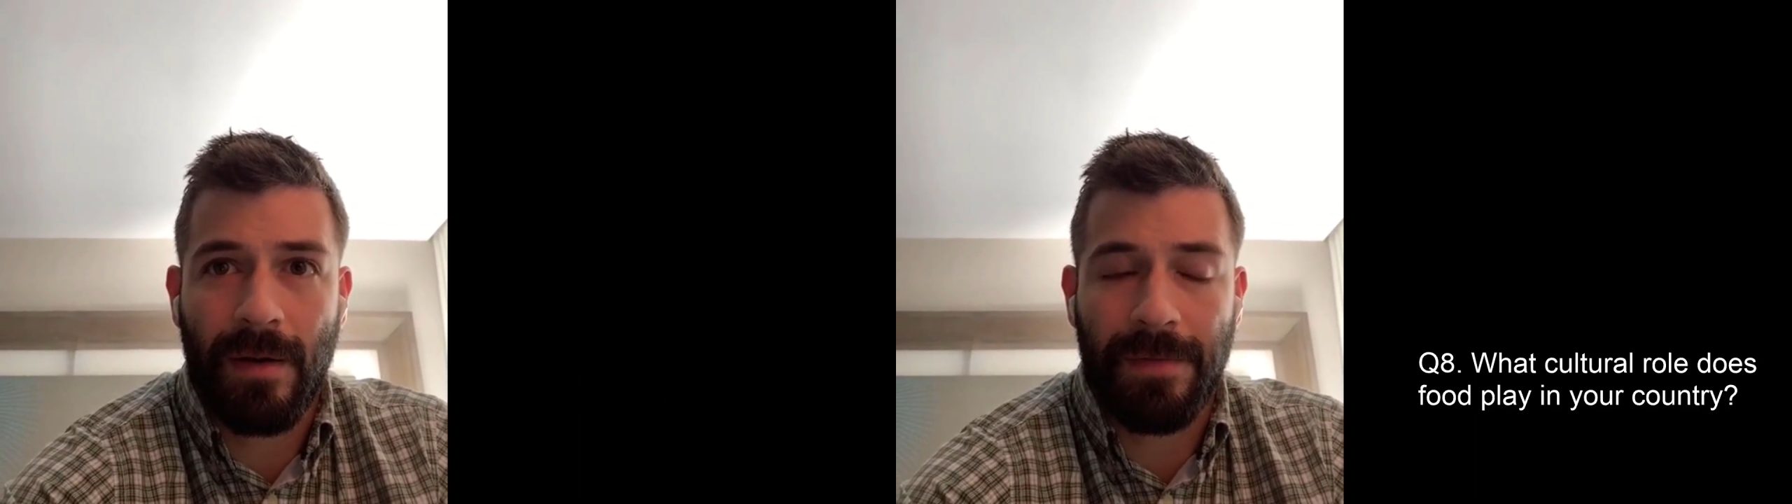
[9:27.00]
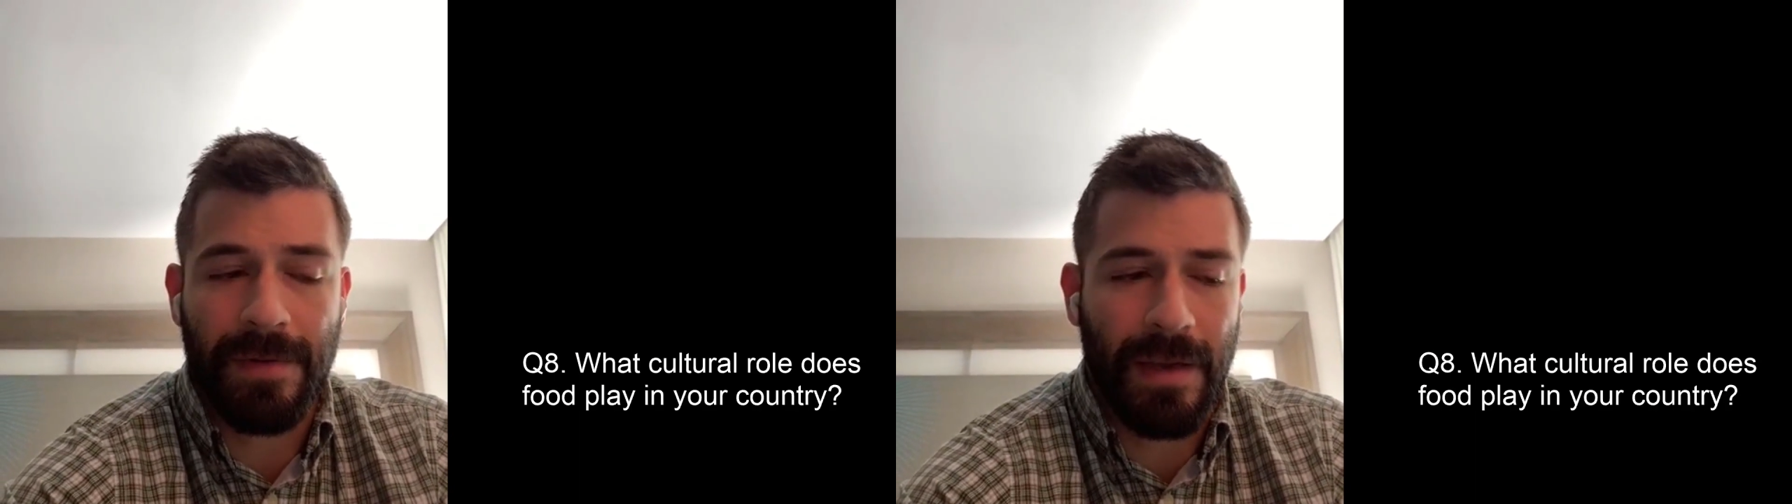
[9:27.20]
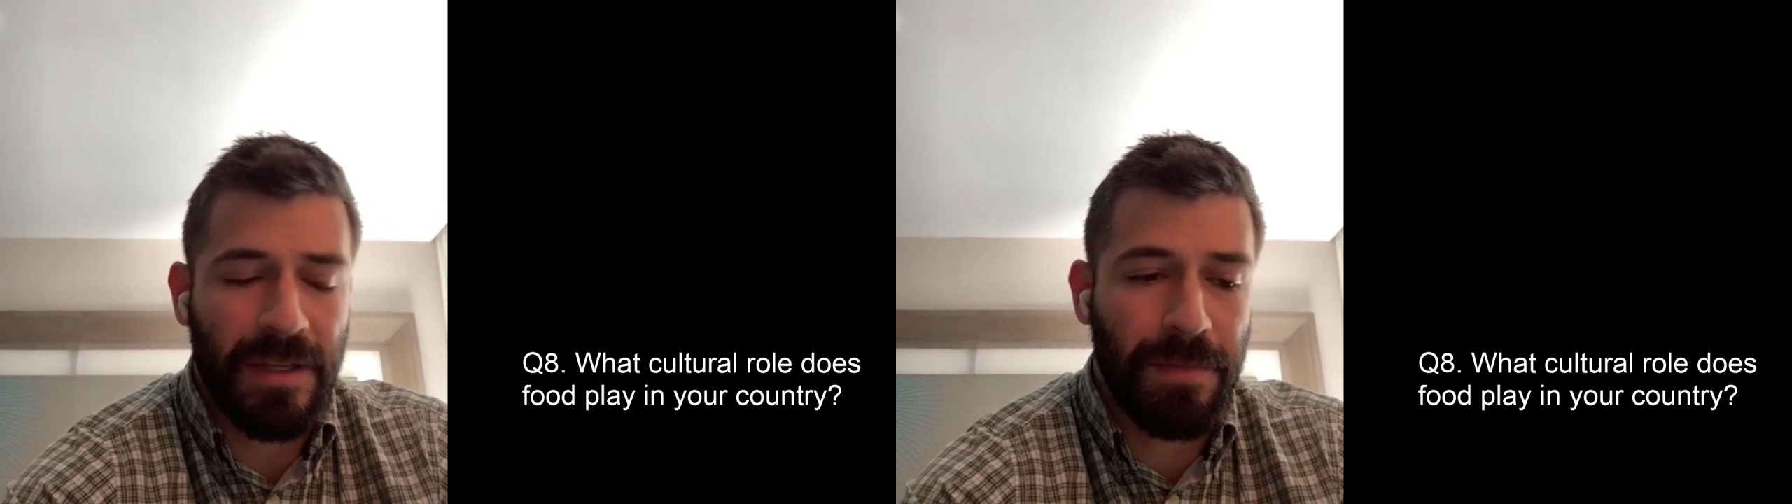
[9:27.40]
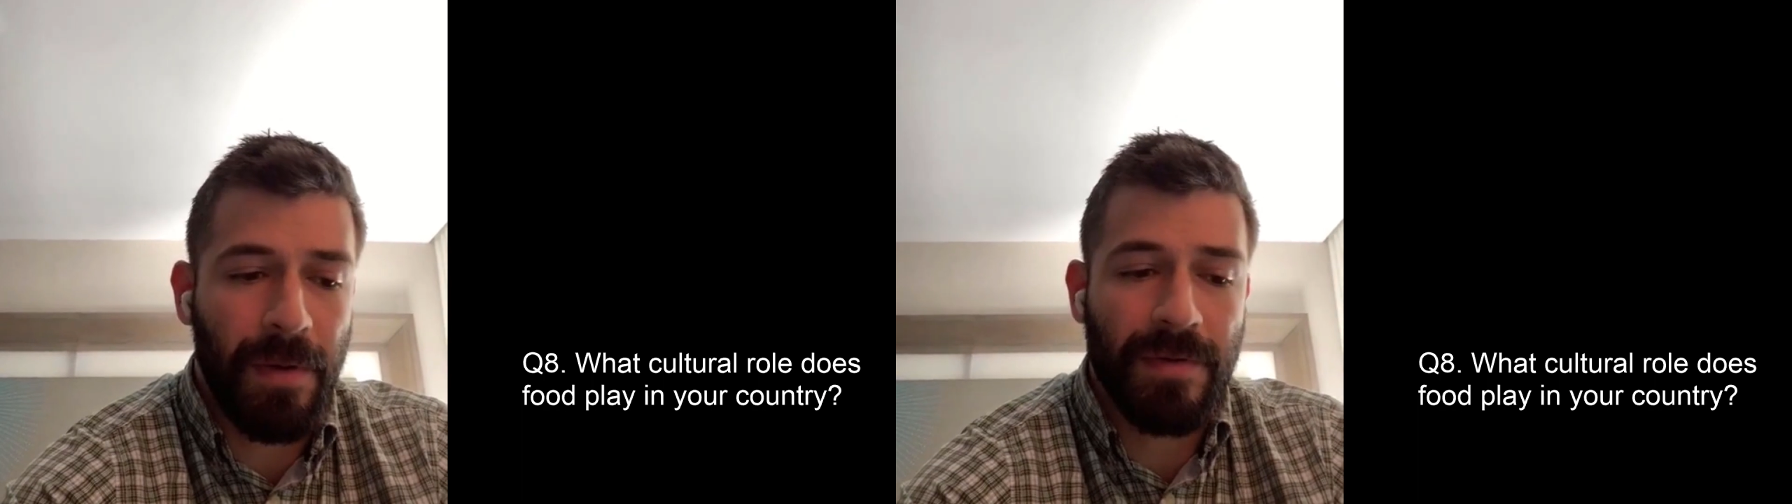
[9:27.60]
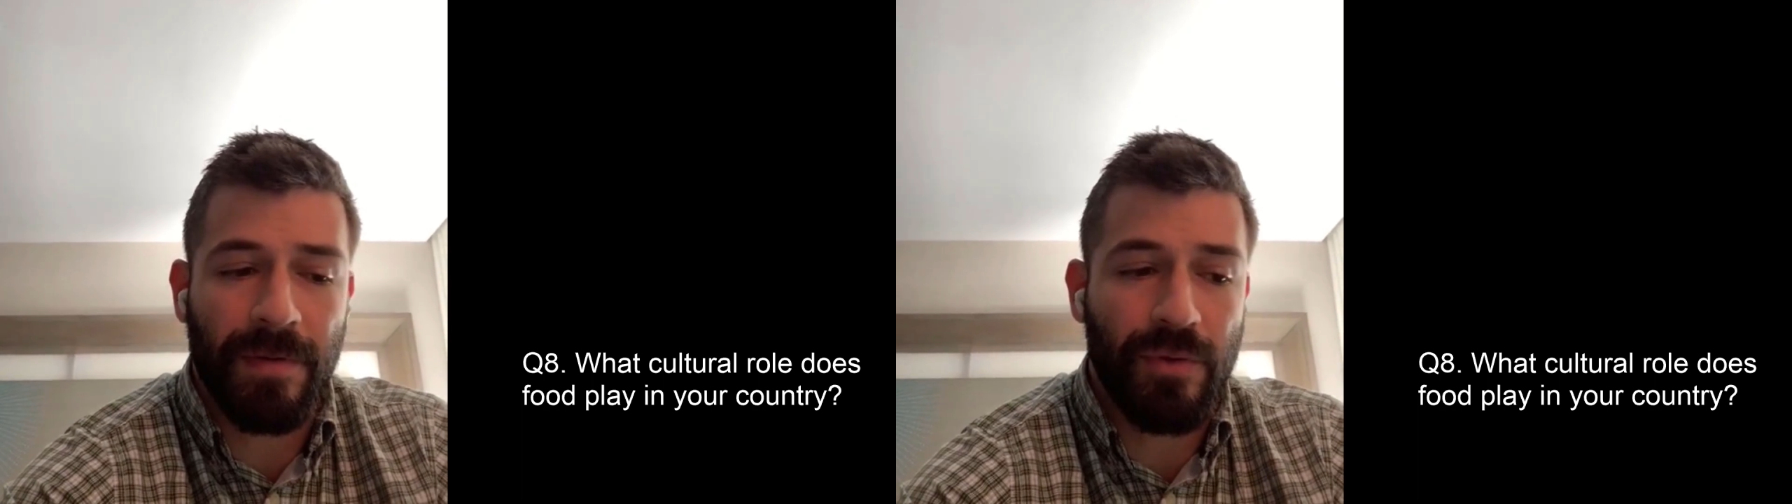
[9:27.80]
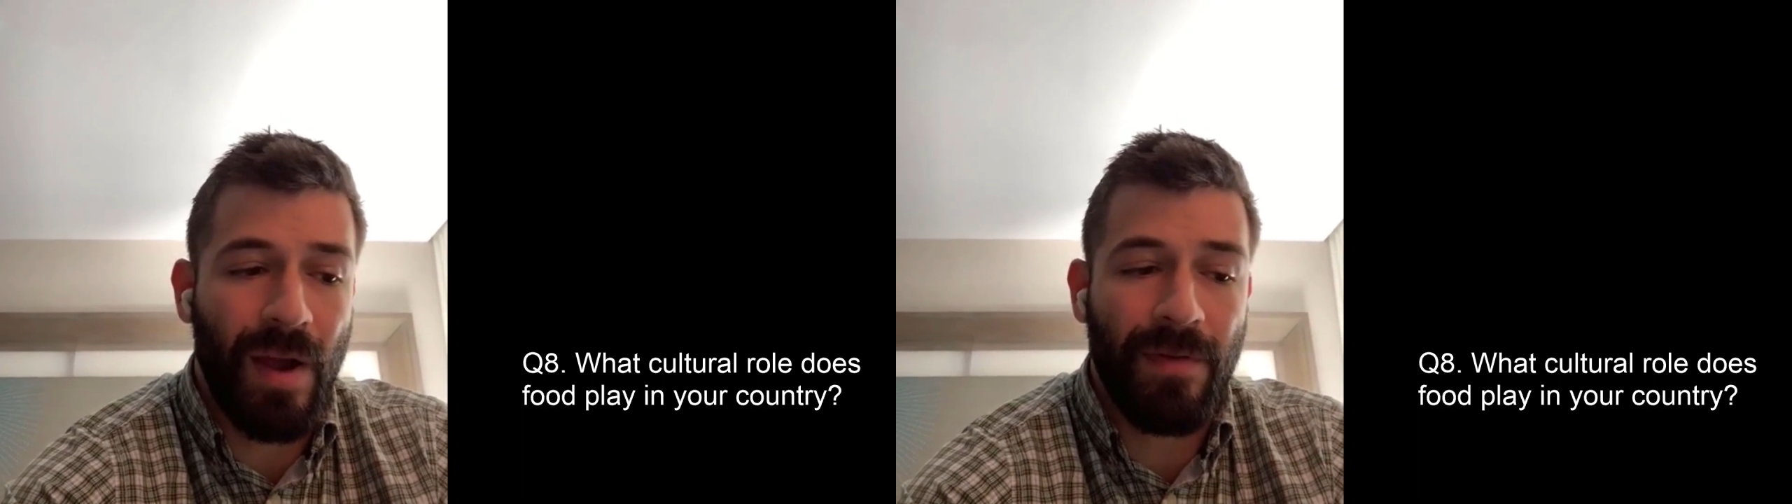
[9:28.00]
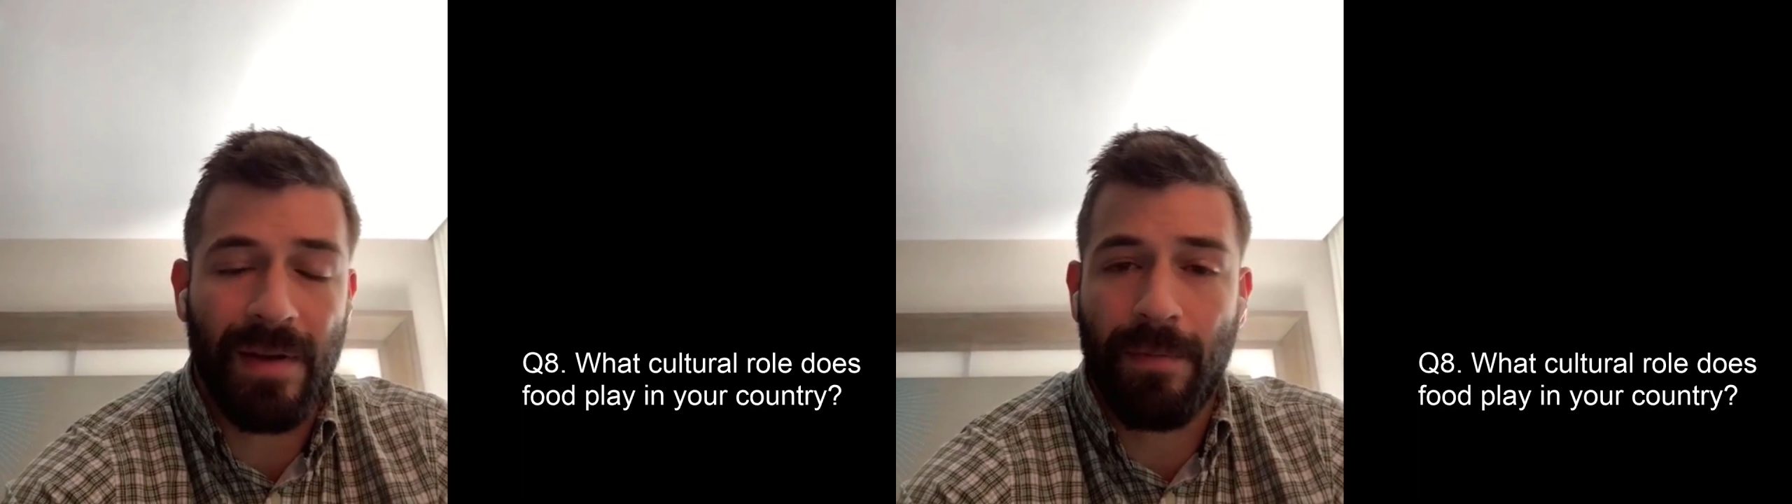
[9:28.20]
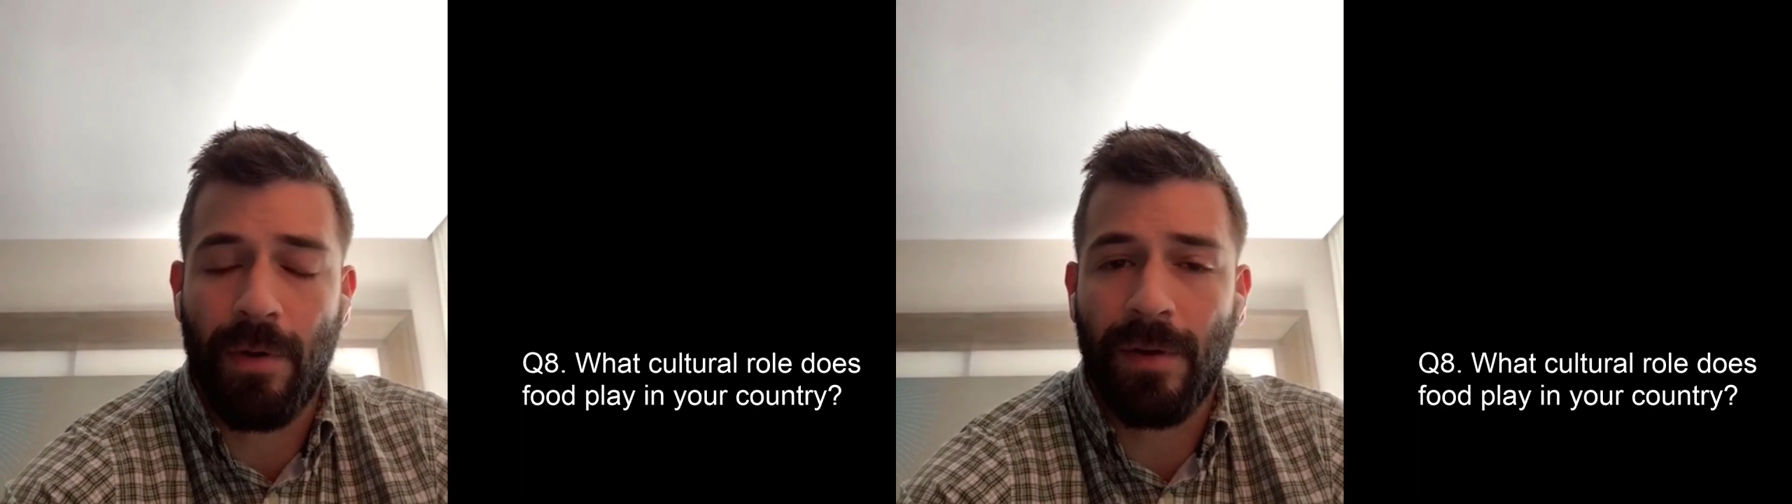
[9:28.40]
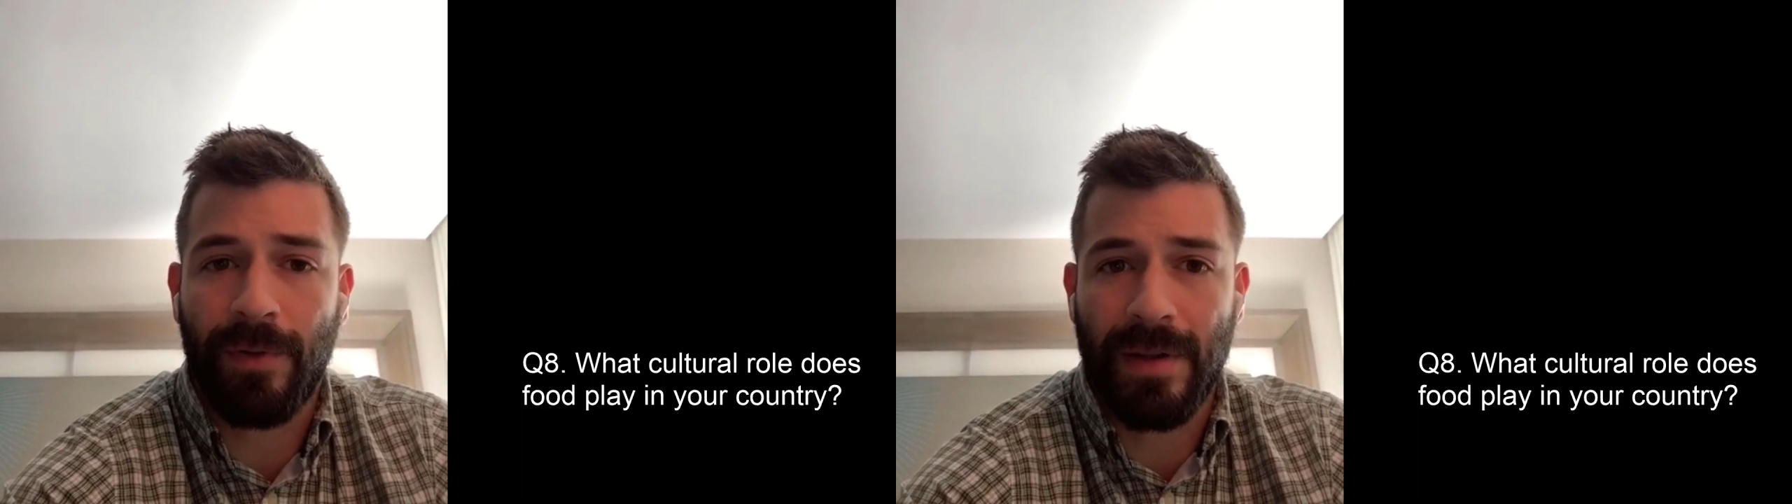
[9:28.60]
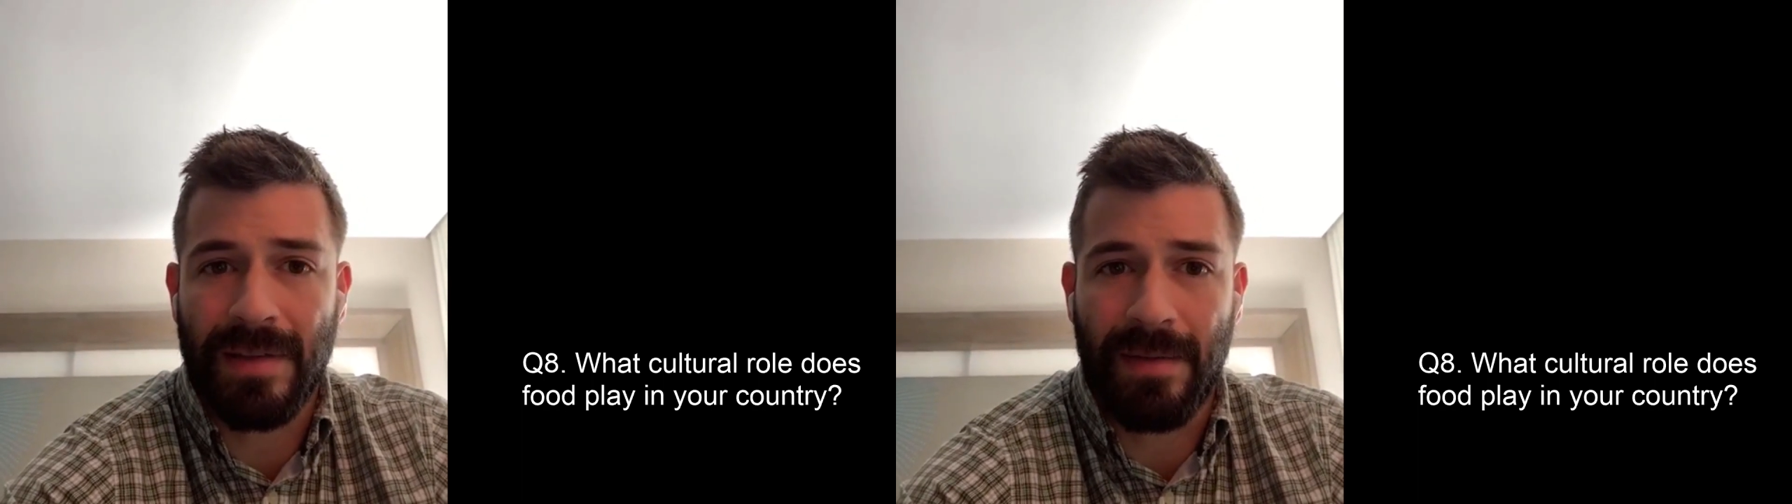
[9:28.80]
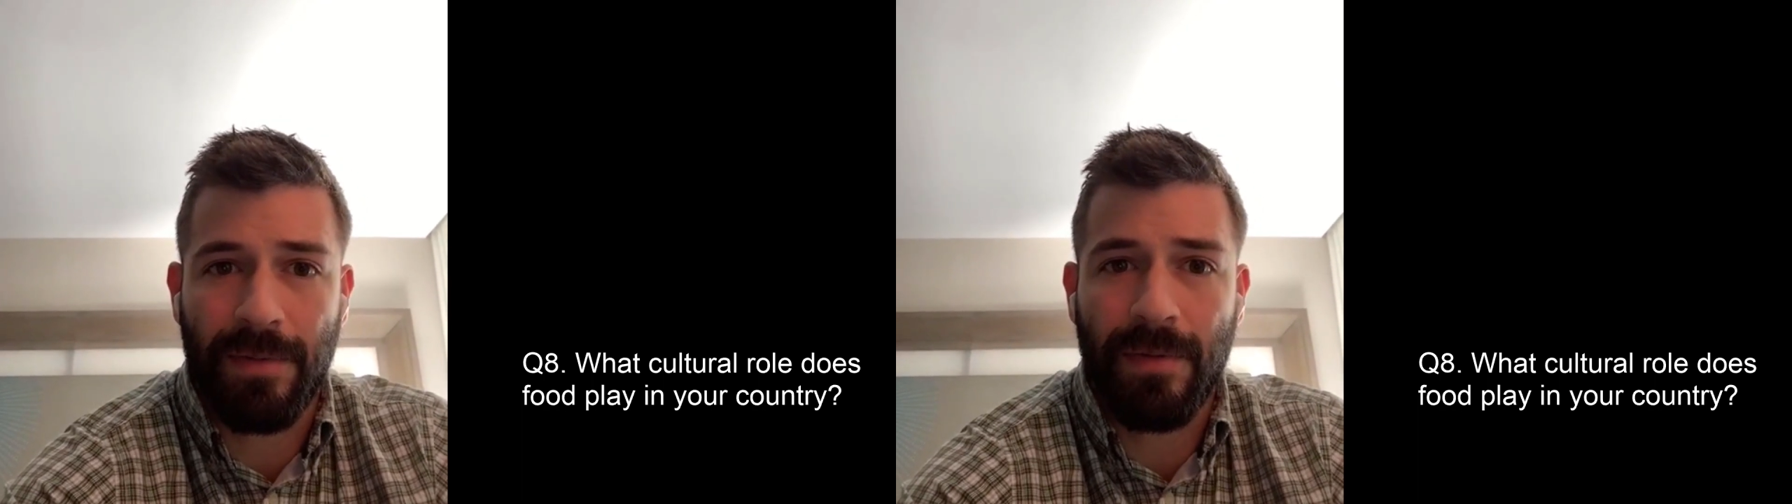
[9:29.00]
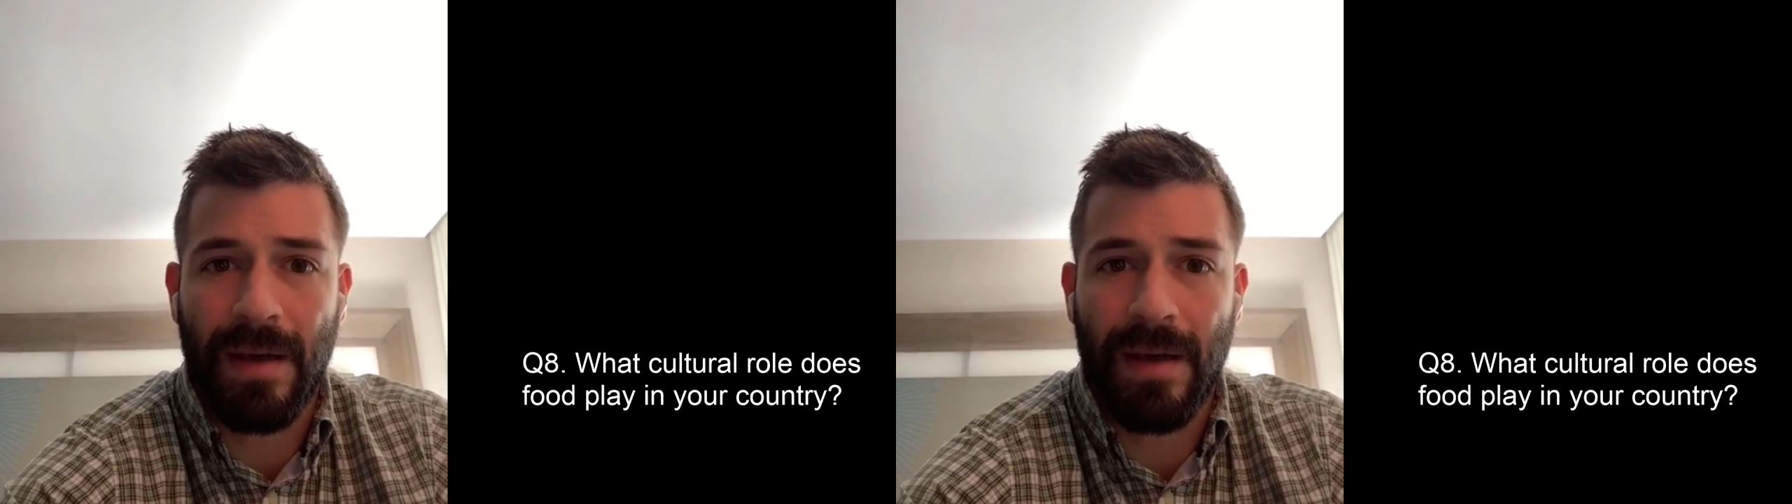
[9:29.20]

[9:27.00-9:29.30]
of the experience of traveling abroad, for example.